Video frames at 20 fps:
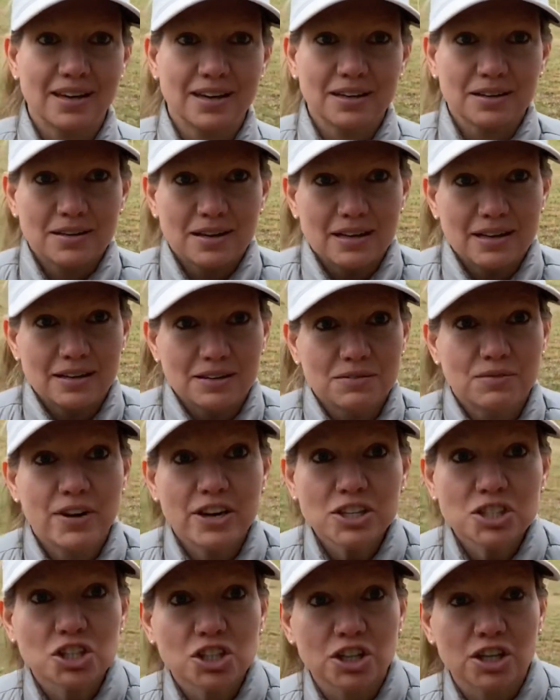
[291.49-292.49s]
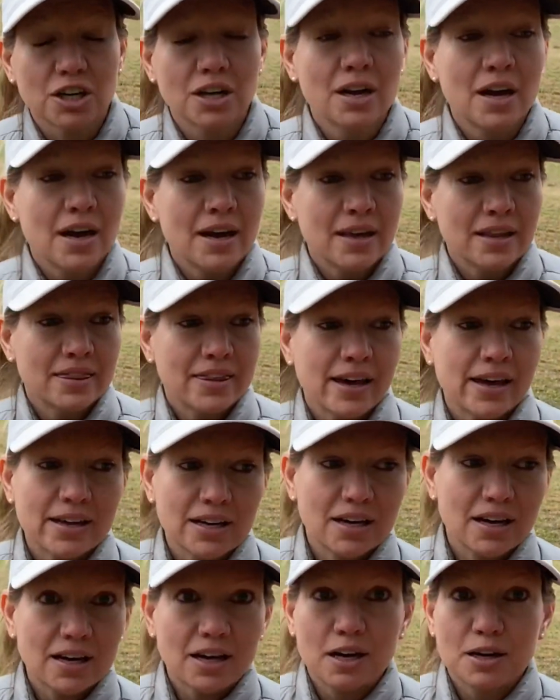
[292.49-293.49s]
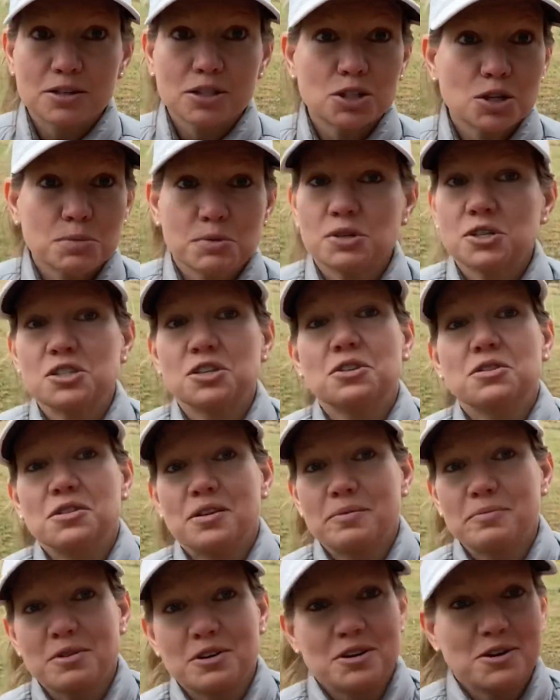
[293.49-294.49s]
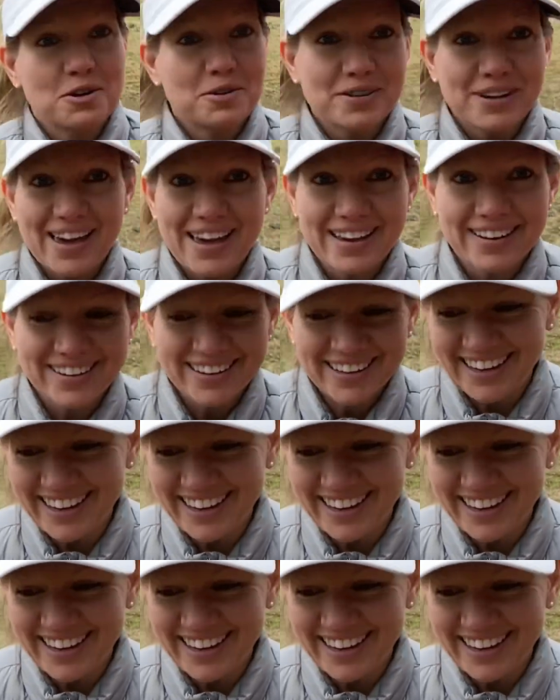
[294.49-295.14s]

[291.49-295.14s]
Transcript: a, an adventure that uh, so much so that I'm going to go again.